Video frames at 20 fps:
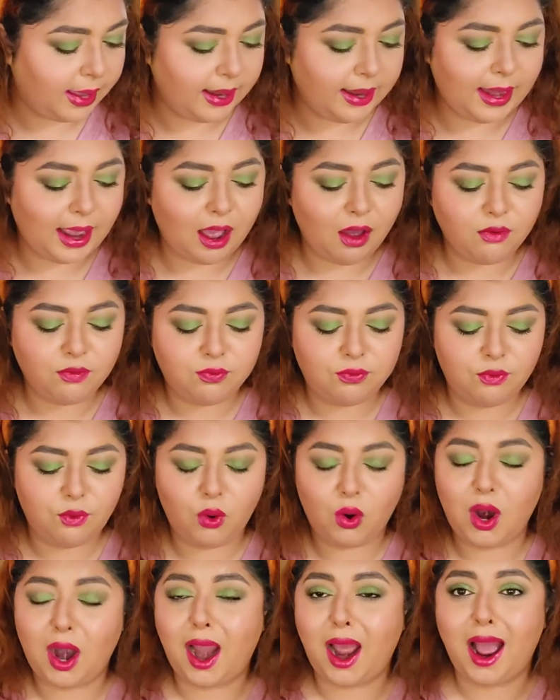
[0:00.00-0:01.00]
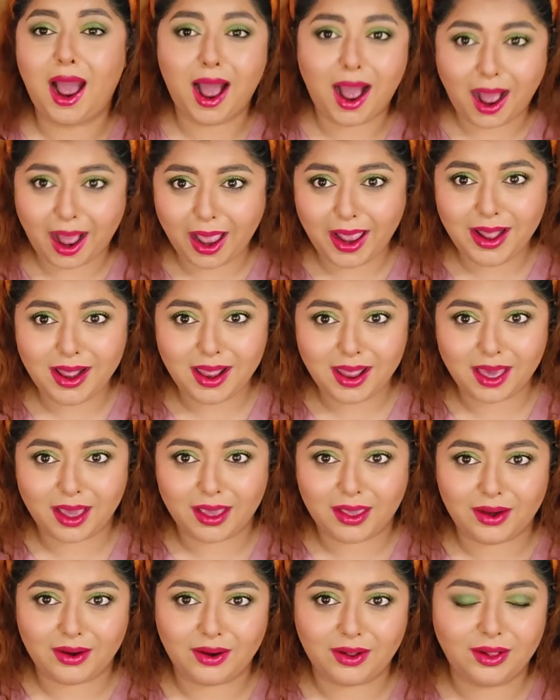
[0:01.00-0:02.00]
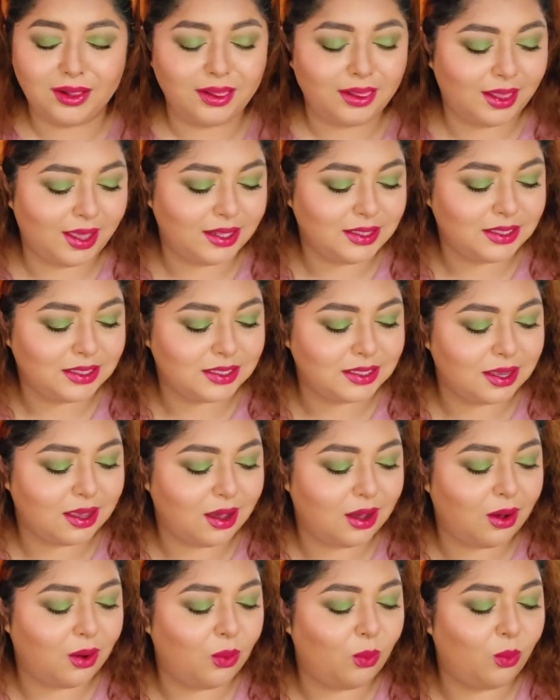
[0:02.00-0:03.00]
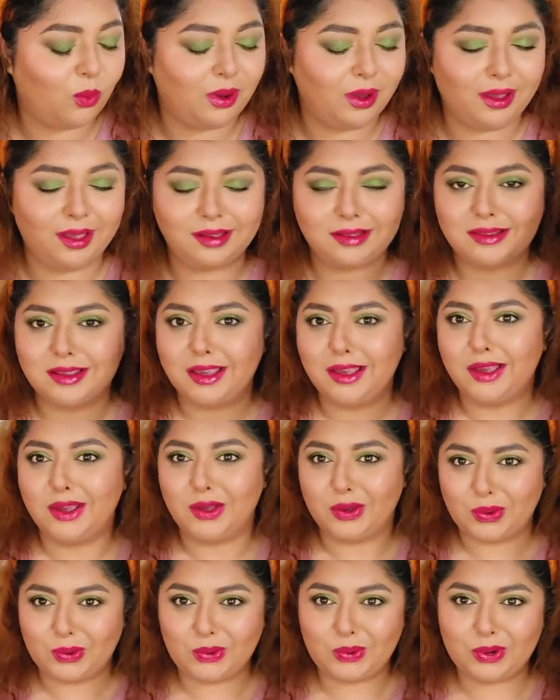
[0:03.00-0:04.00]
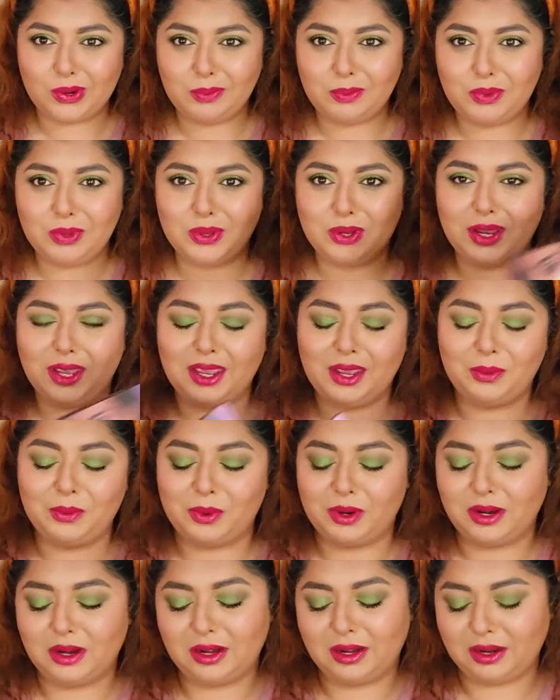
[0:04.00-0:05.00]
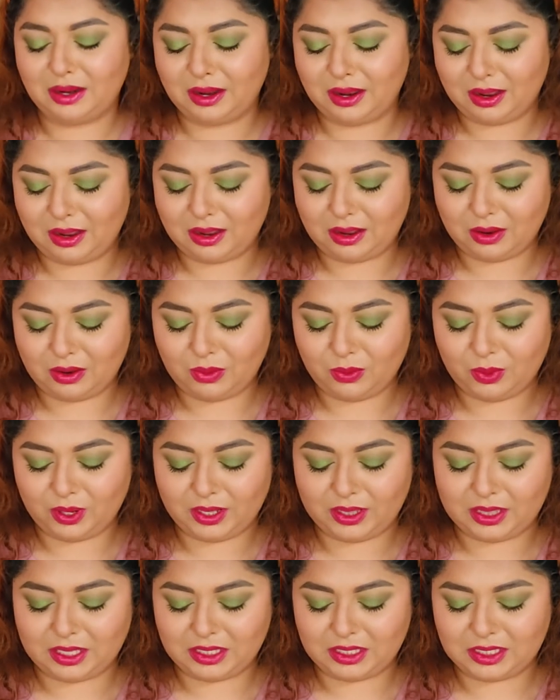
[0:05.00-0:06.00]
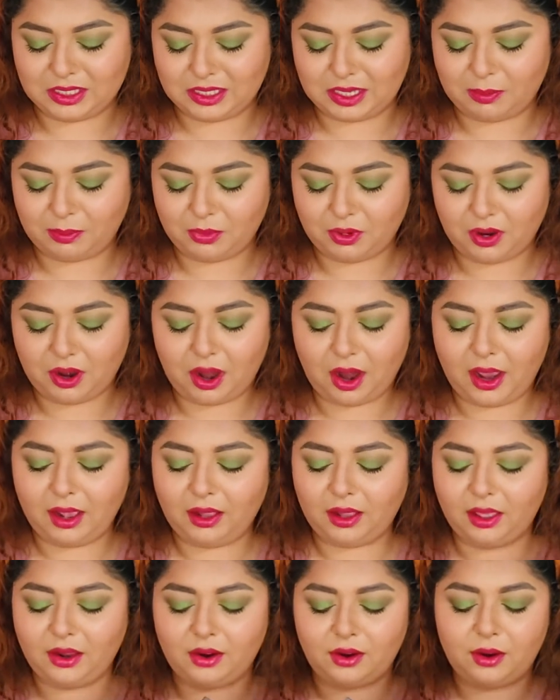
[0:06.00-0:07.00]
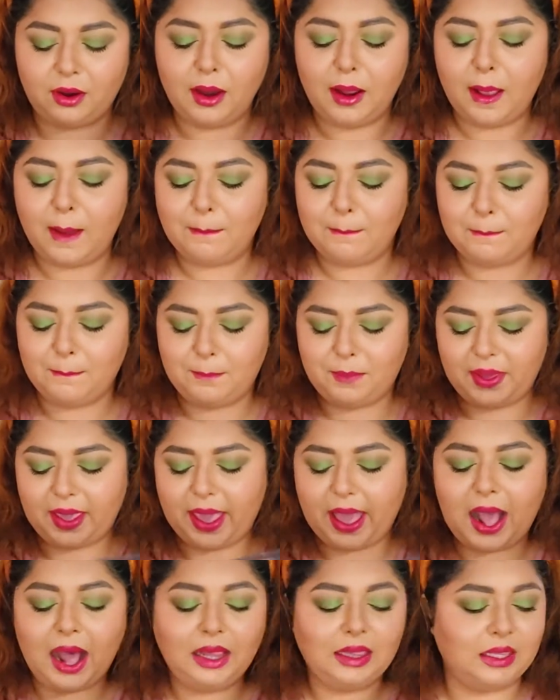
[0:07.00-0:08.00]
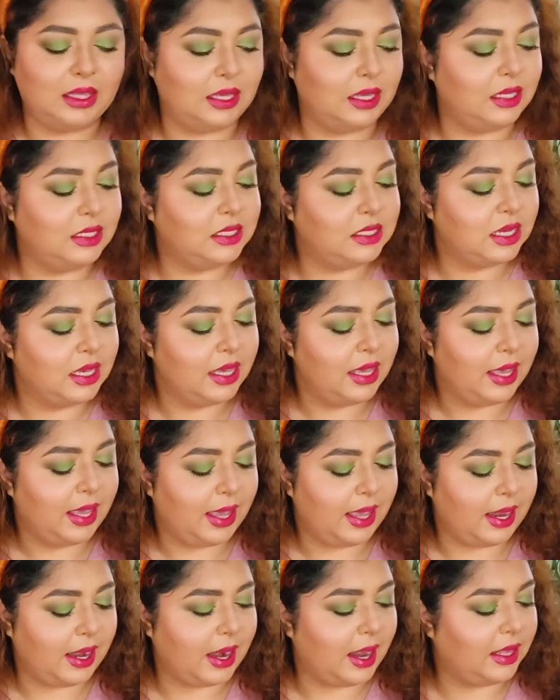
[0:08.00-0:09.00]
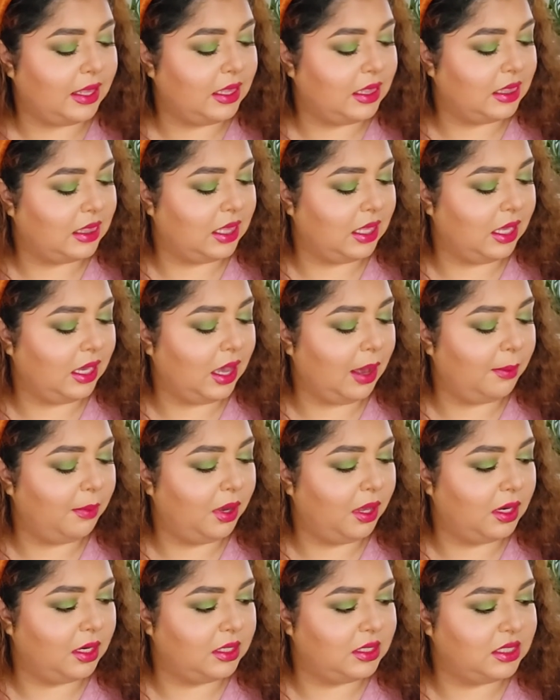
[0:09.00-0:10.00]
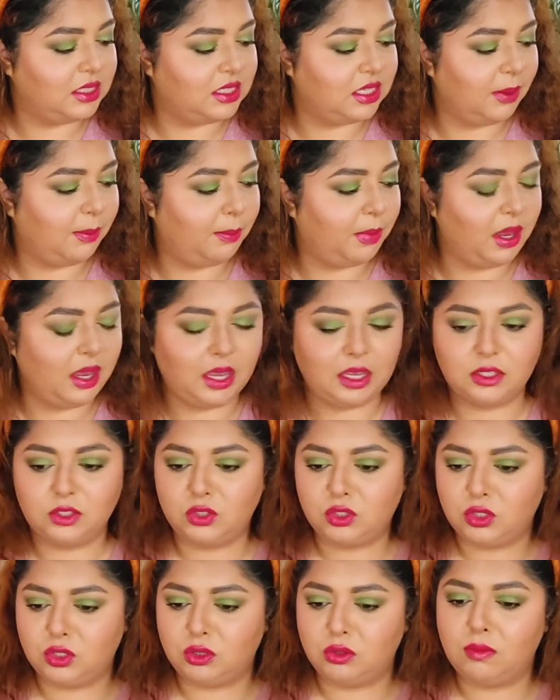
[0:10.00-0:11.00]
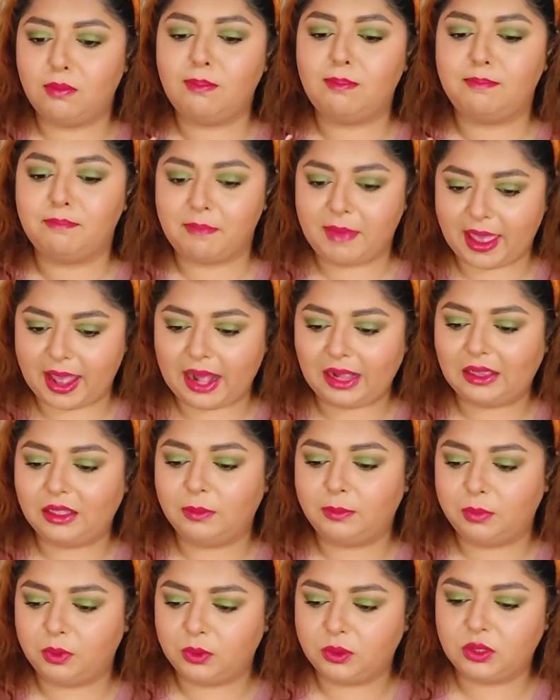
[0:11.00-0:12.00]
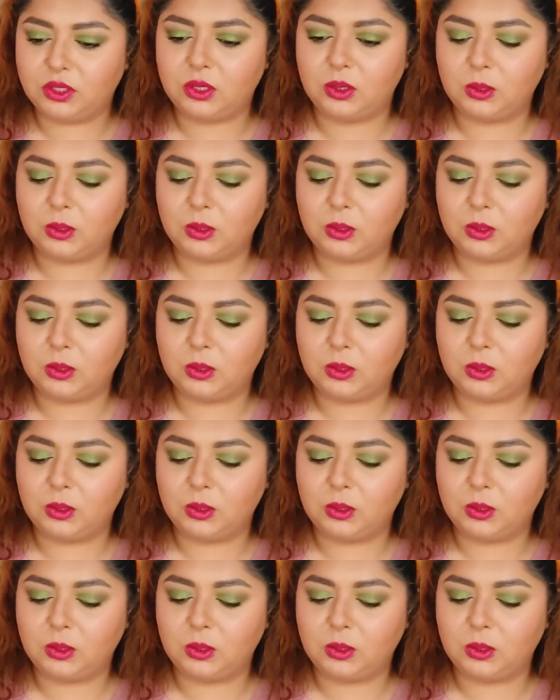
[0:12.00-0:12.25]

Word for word: And now for a highlighter, let's go with Huda Beauty. We're gonna go with the Summer Highlighter Palette. And I think I'm gonna dip into Malibu